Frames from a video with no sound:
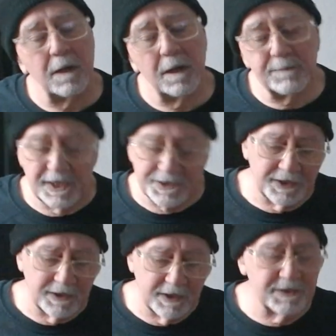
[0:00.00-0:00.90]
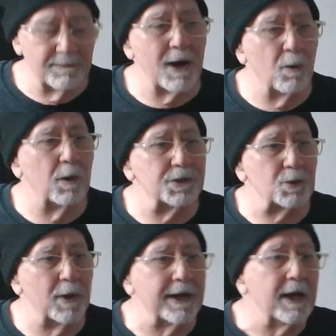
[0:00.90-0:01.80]
I'm guessing it's about
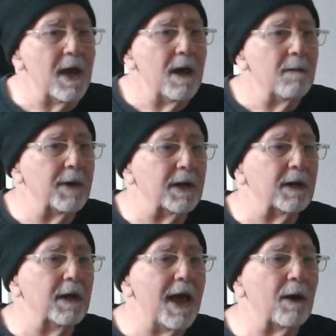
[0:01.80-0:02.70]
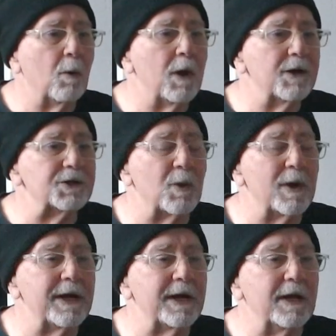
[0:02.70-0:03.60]
120. But at
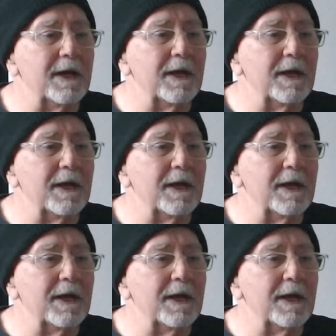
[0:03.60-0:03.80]
120,